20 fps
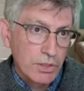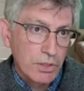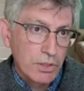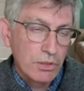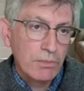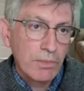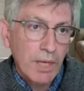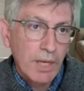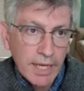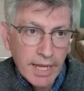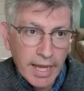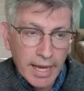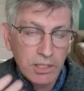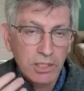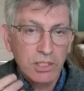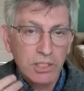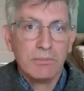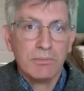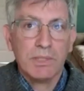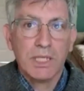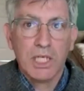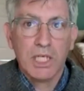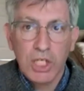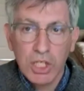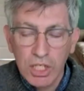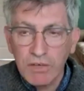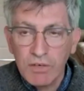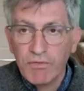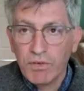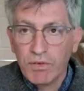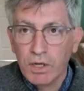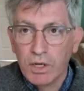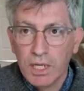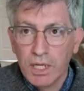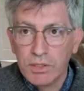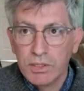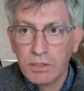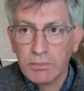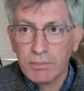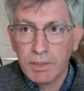So it might actually be good for
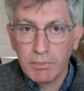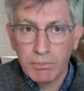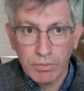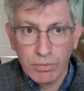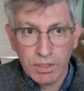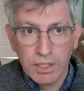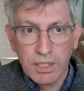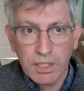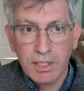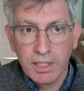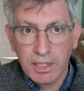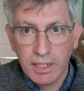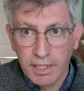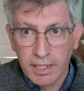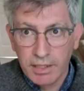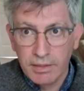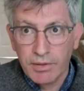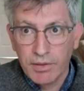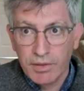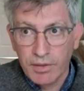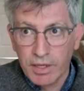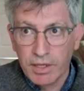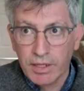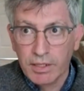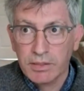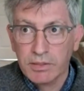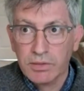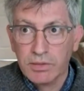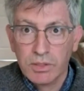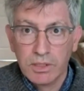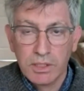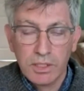us to be breathing in things.